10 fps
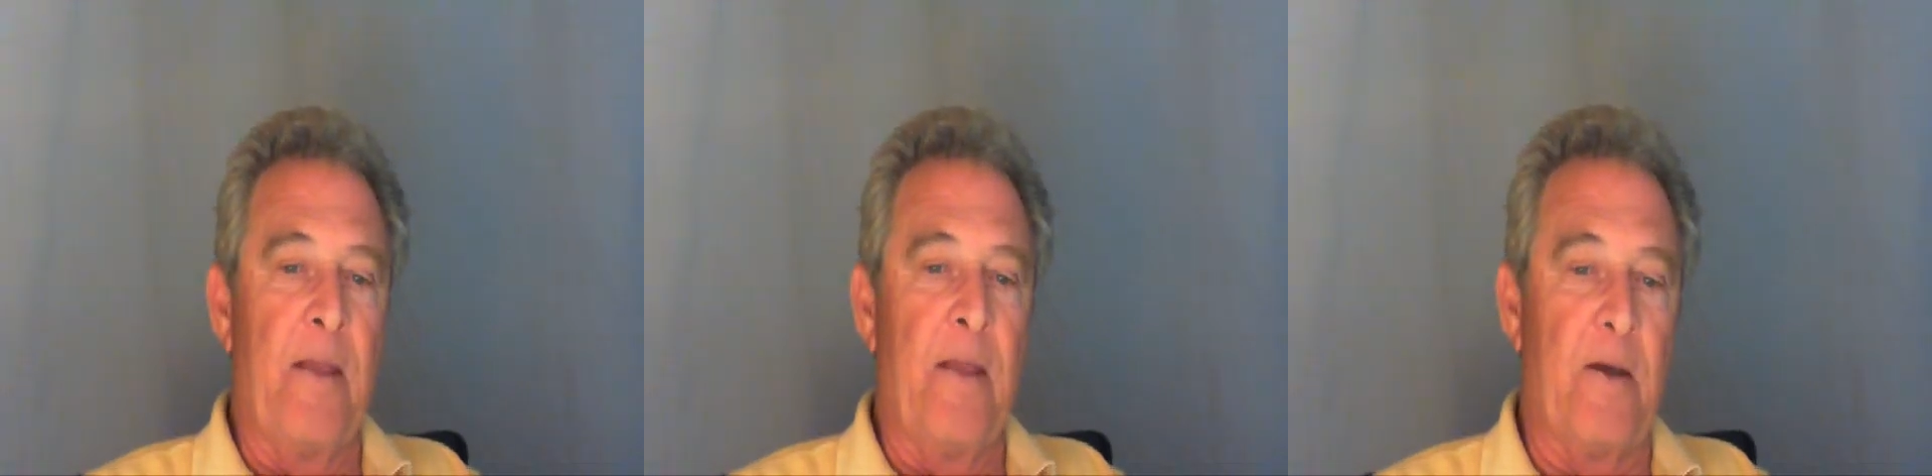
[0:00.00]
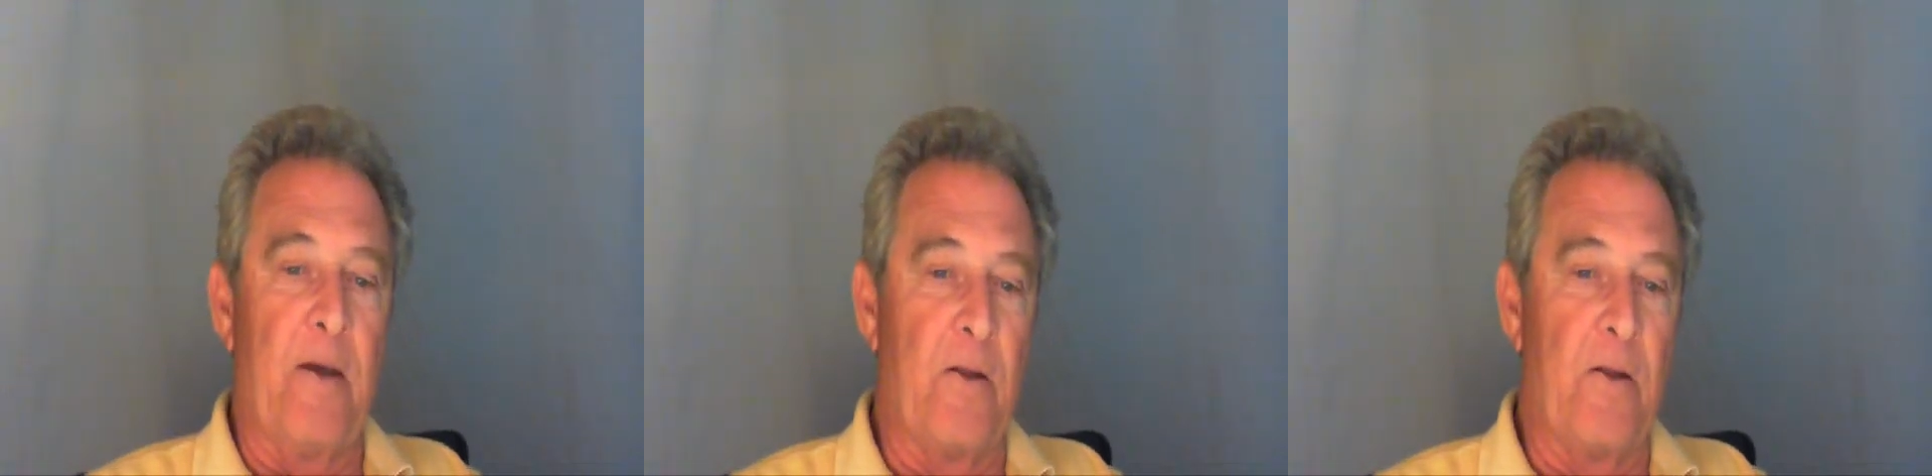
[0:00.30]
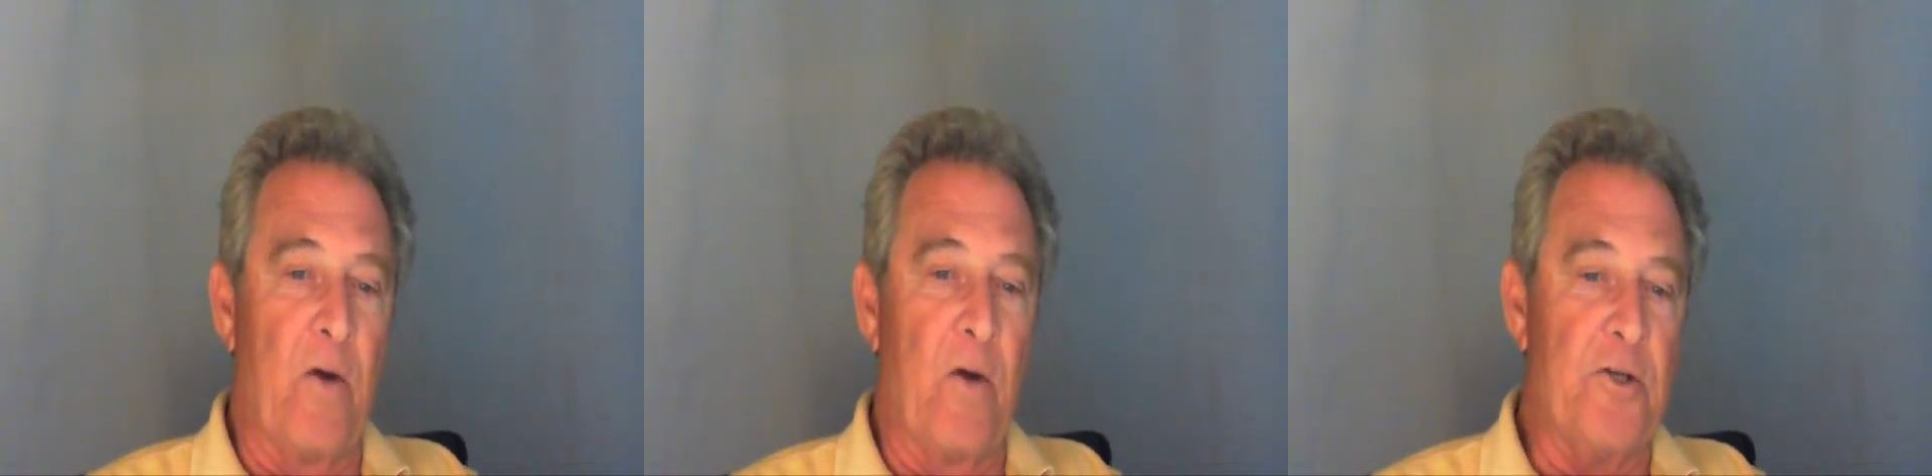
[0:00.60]

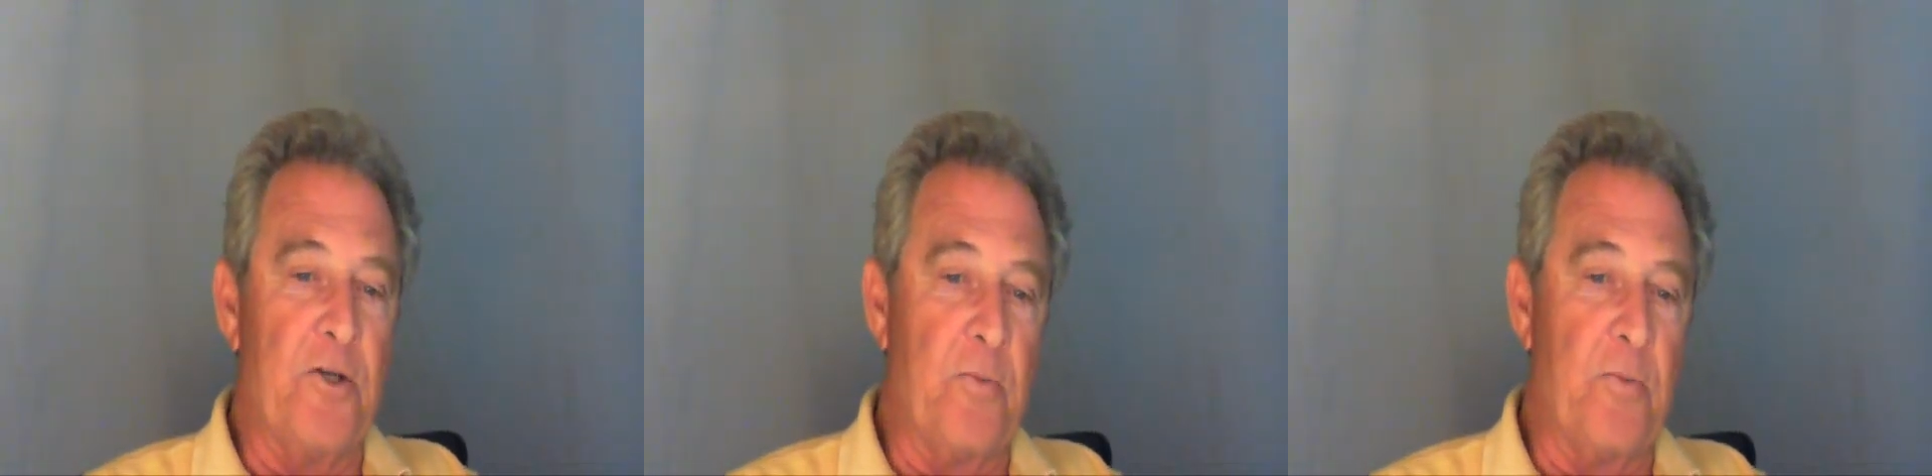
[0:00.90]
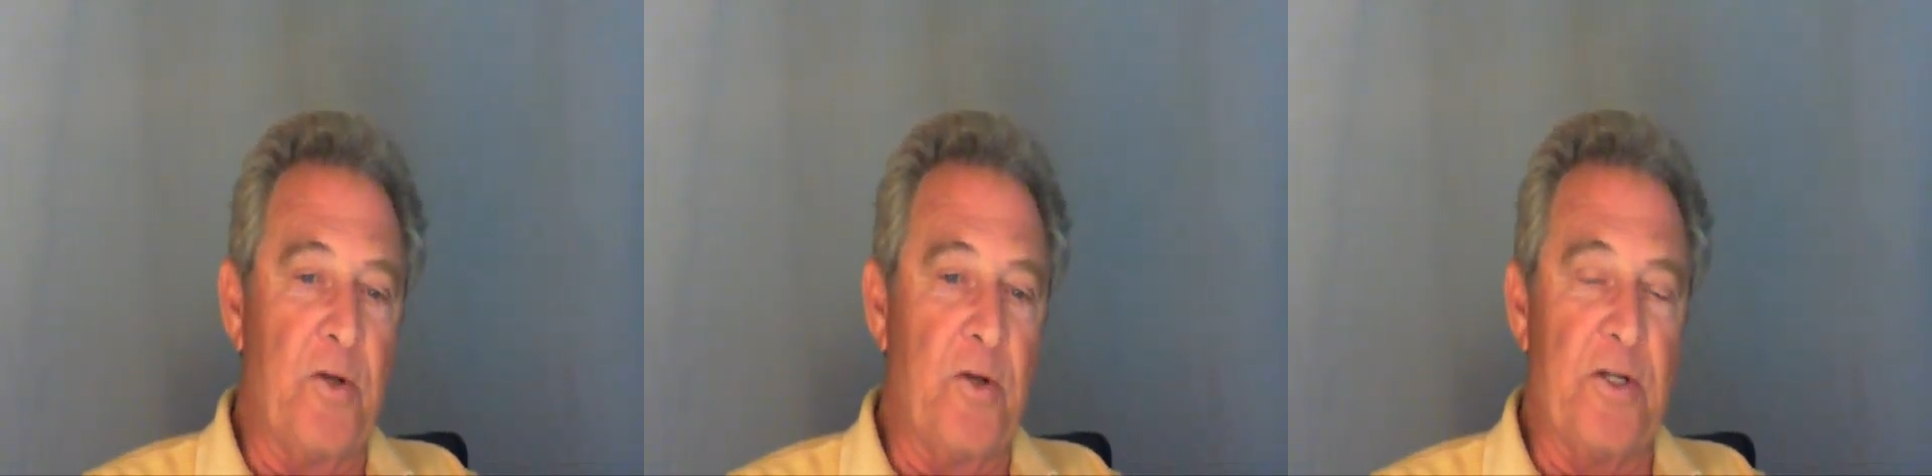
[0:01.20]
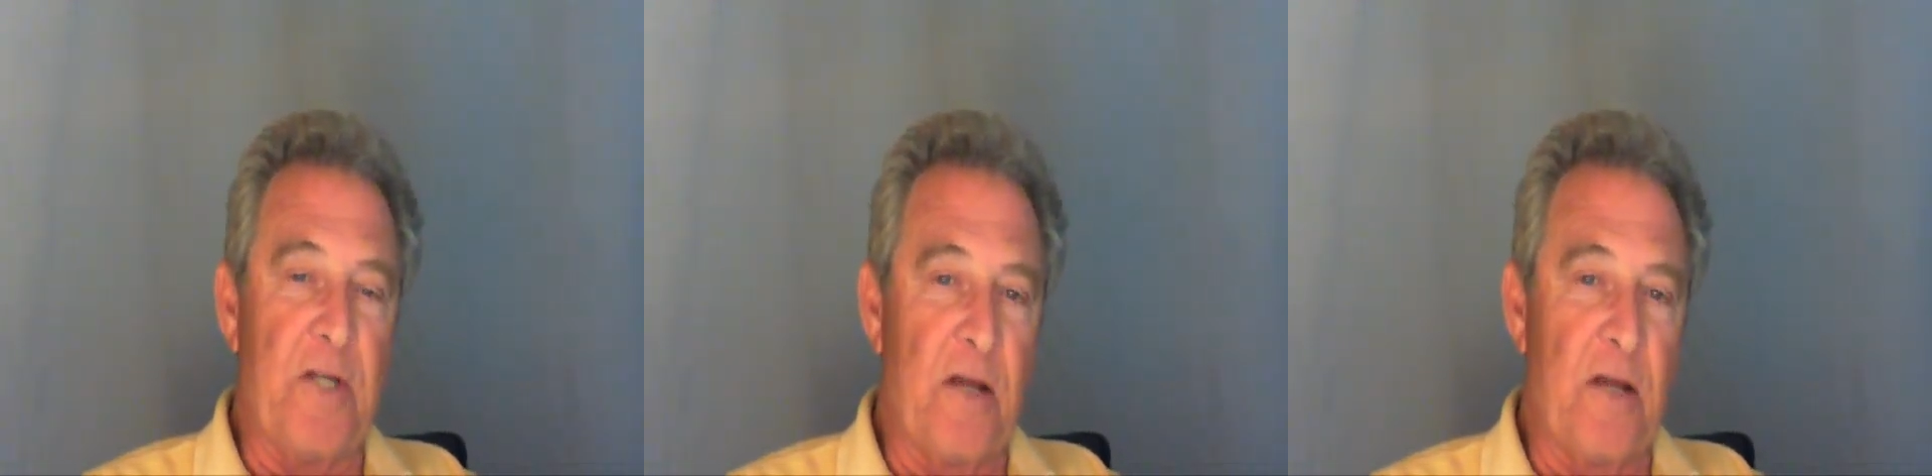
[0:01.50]
Otherwise, you can put in
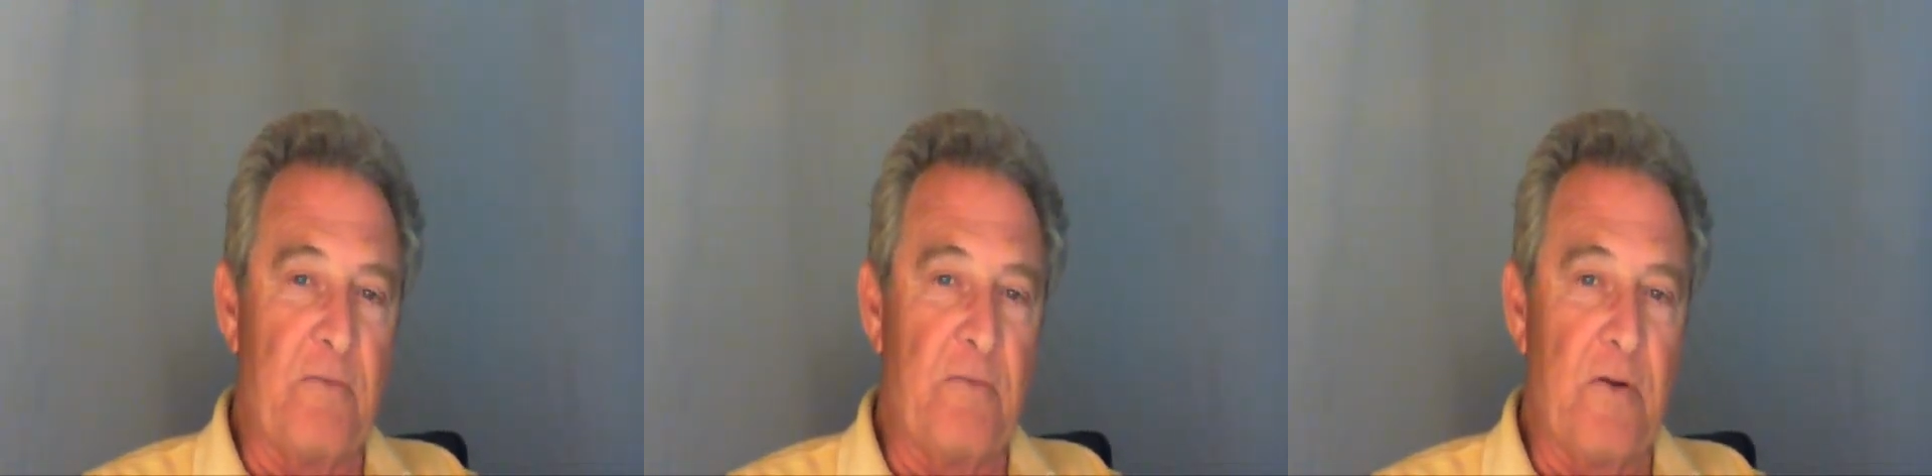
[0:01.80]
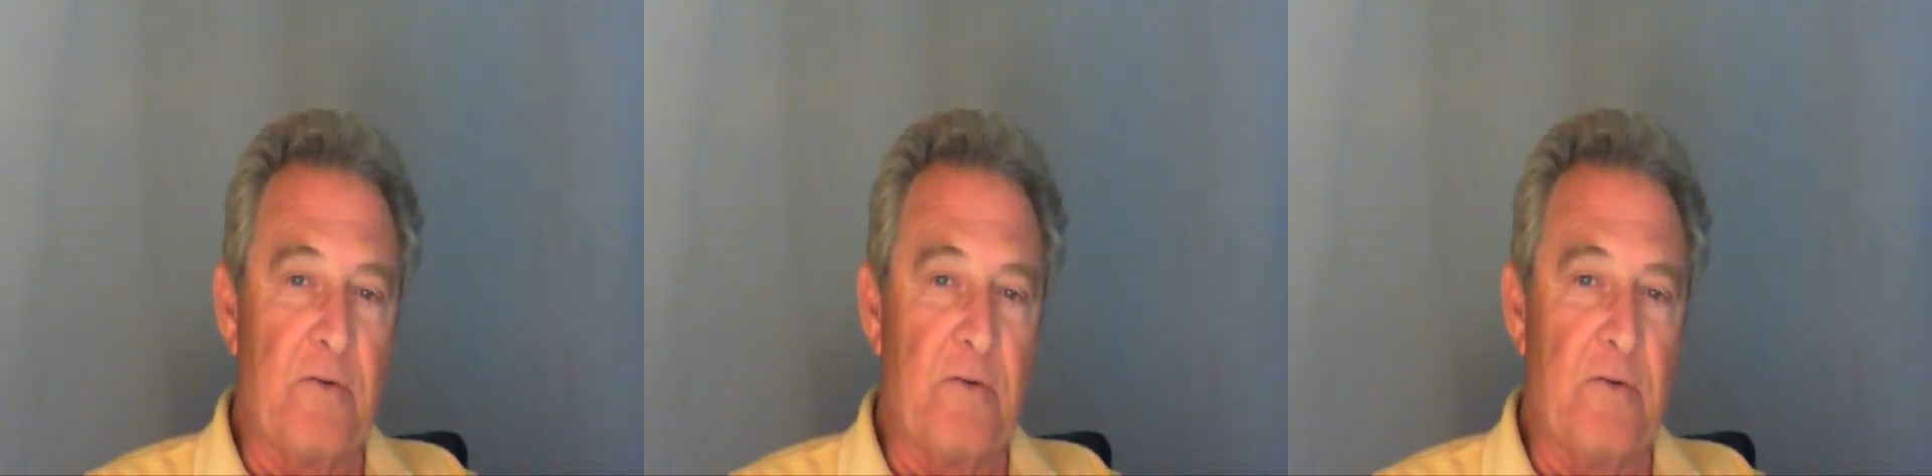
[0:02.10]
standard figures